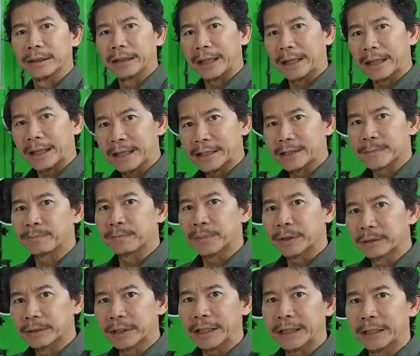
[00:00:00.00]
that has
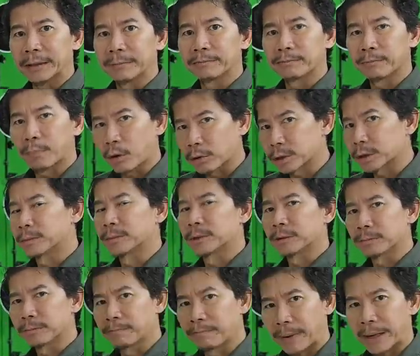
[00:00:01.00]
built-in
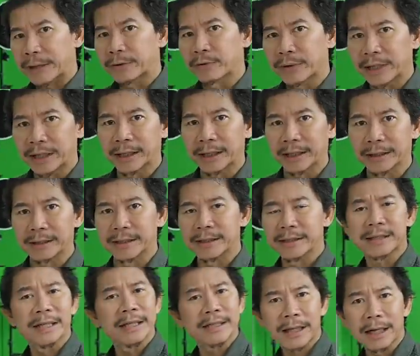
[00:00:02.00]
portable battery like
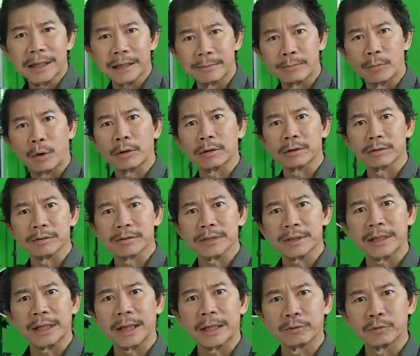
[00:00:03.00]
this. These are the models
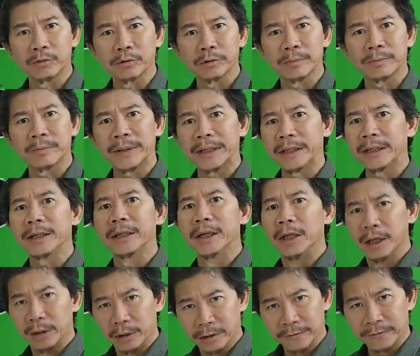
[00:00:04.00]
that would be
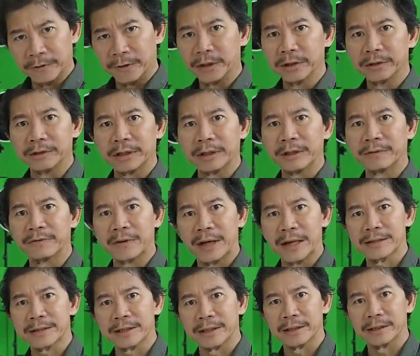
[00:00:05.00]
good for you to
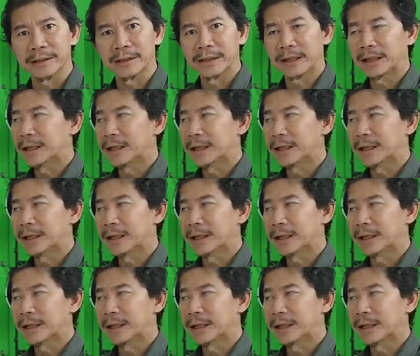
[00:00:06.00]
invest in.